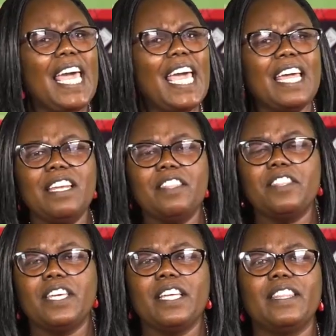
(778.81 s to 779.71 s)

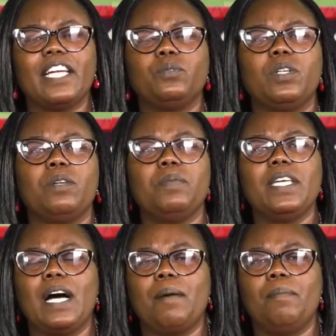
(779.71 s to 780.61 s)
anything that will
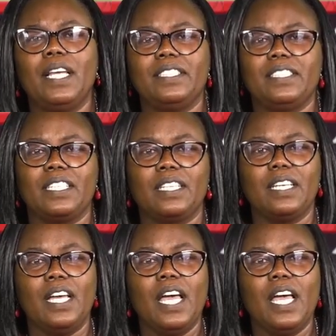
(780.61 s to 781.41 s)
be a blessing,